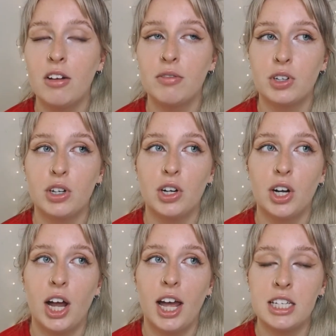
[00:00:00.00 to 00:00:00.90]

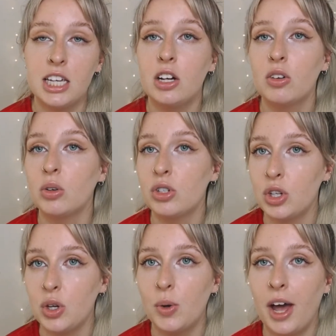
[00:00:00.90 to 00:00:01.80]
for a year or
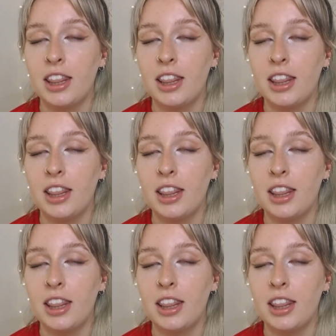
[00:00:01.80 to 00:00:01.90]
two,